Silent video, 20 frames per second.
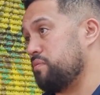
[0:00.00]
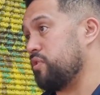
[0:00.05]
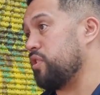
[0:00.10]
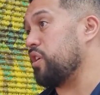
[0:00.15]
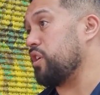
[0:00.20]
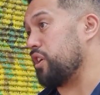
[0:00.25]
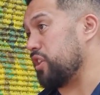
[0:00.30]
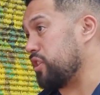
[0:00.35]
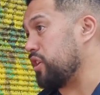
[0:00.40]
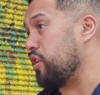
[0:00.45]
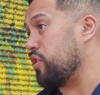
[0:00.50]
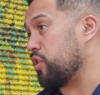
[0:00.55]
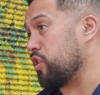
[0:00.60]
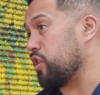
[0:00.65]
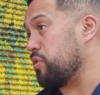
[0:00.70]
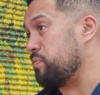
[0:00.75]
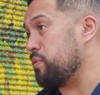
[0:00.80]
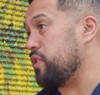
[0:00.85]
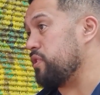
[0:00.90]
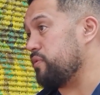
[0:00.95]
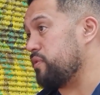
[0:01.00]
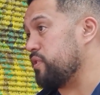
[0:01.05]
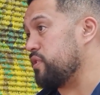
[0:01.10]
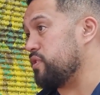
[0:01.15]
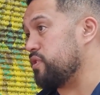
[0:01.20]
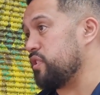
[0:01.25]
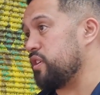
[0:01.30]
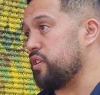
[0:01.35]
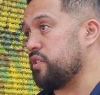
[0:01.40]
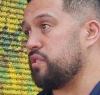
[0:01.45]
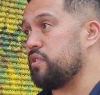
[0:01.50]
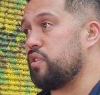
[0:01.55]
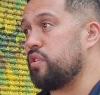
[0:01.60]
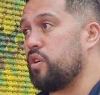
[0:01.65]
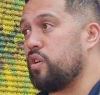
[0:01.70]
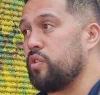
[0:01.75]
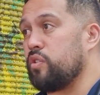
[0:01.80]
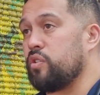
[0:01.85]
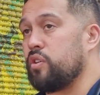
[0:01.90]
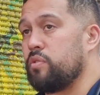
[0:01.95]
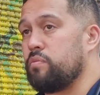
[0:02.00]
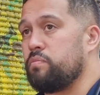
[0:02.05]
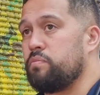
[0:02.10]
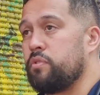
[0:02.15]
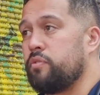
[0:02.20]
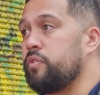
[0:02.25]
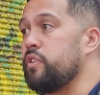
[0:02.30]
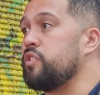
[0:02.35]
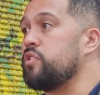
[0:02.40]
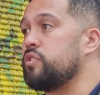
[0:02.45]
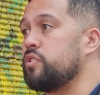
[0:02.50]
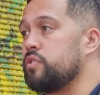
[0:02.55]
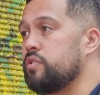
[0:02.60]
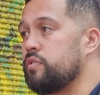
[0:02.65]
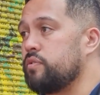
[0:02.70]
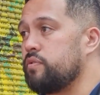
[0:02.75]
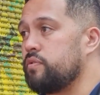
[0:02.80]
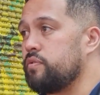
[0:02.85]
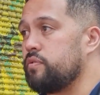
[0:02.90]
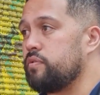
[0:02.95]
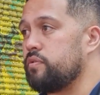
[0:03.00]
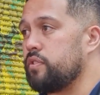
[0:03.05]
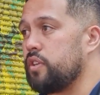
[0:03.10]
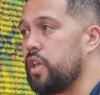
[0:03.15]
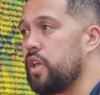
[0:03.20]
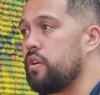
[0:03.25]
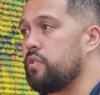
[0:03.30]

Yeah. Yeah. Get the ongoing benefits and ongoing prevention of